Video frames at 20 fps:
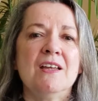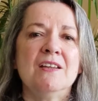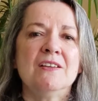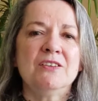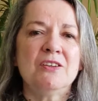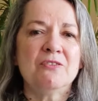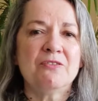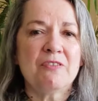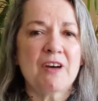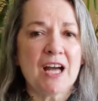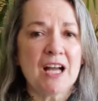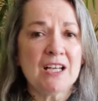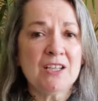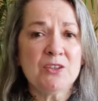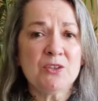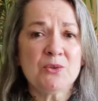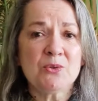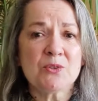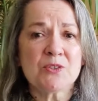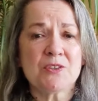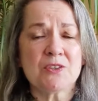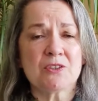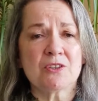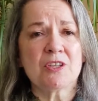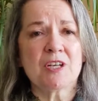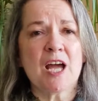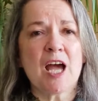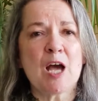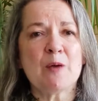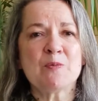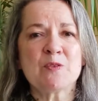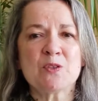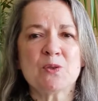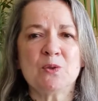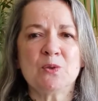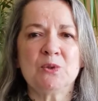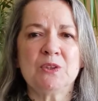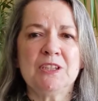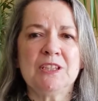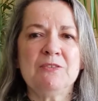The values that are
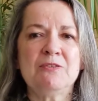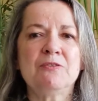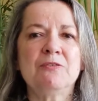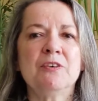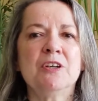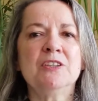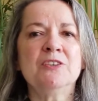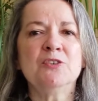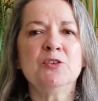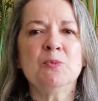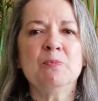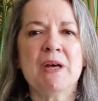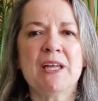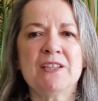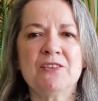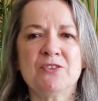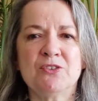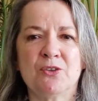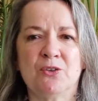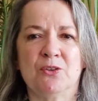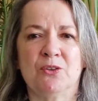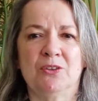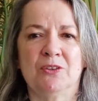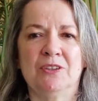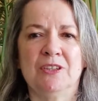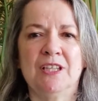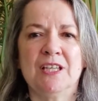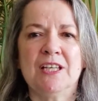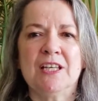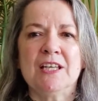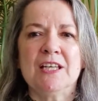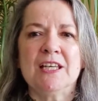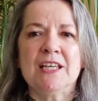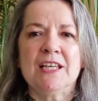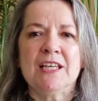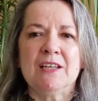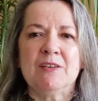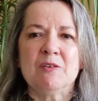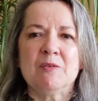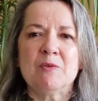absolutely fundamental
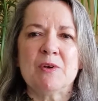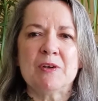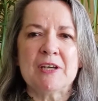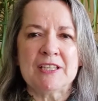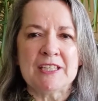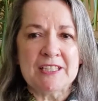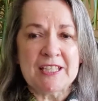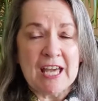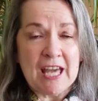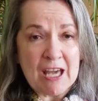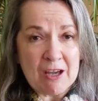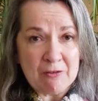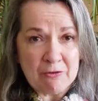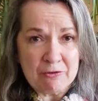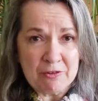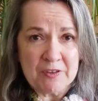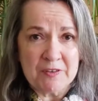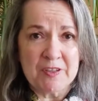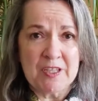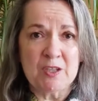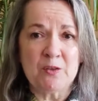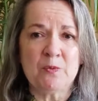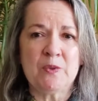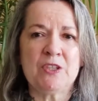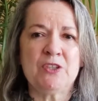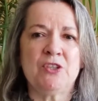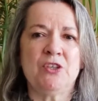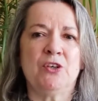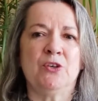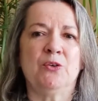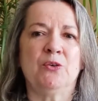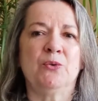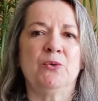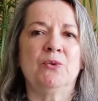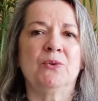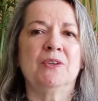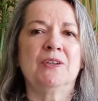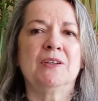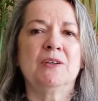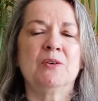in everything we do
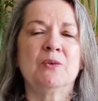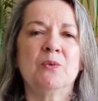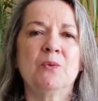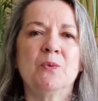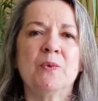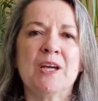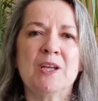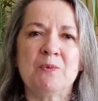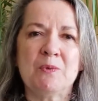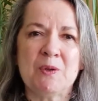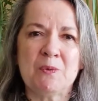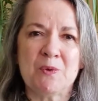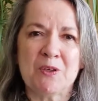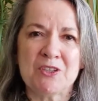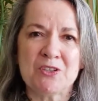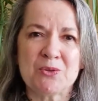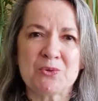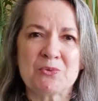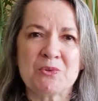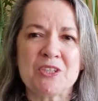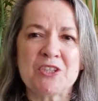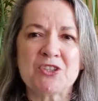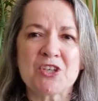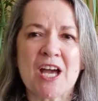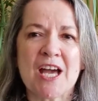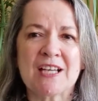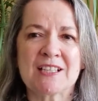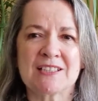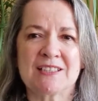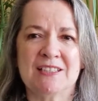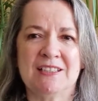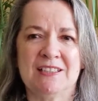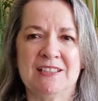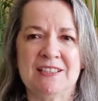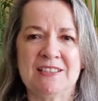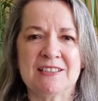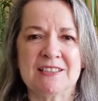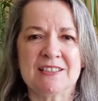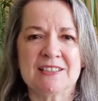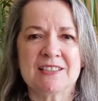when we want to reach
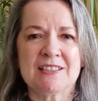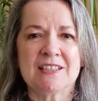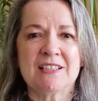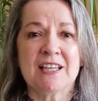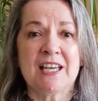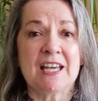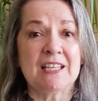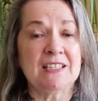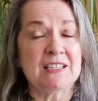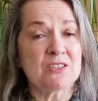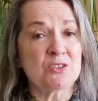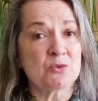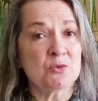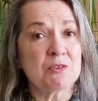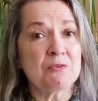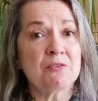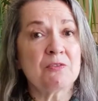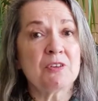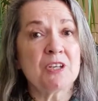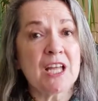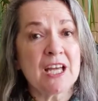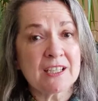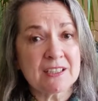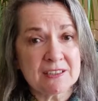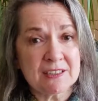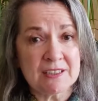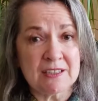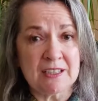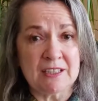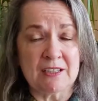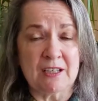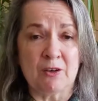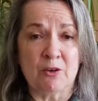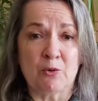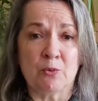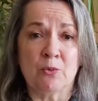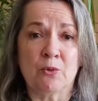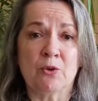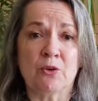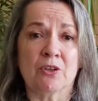excellence, and it's reflected in
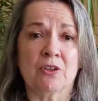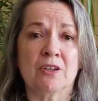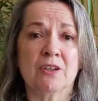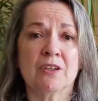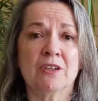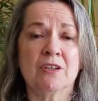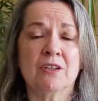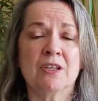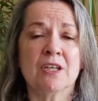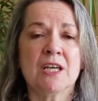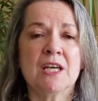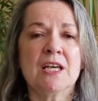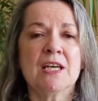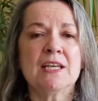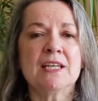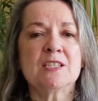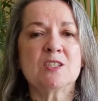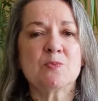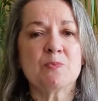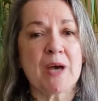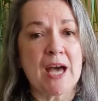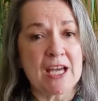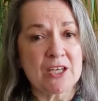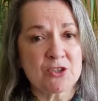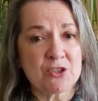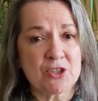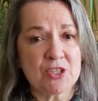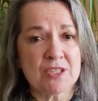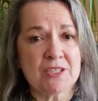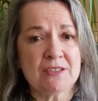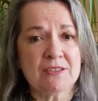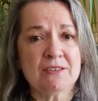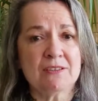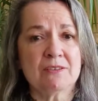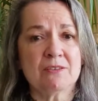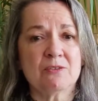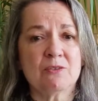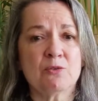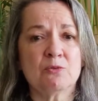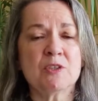our work, is
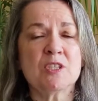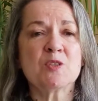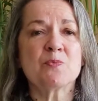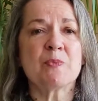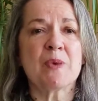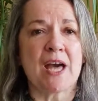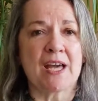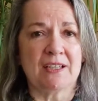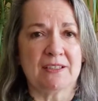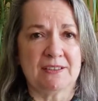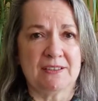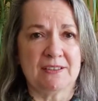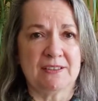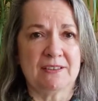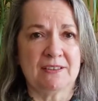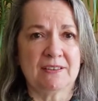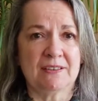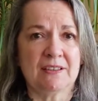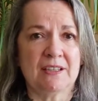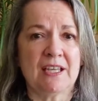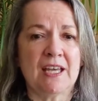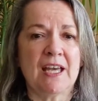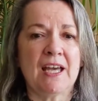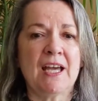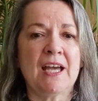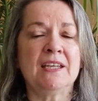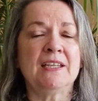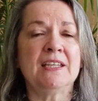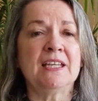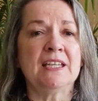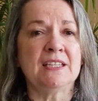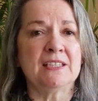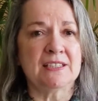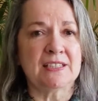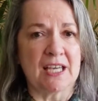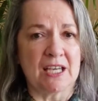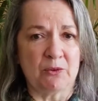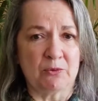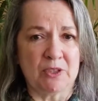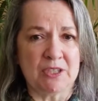passion, respect, and
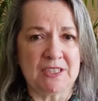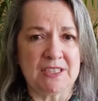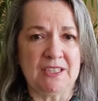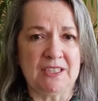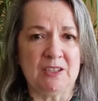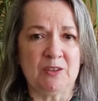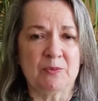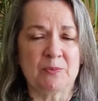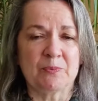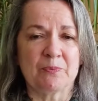integrity.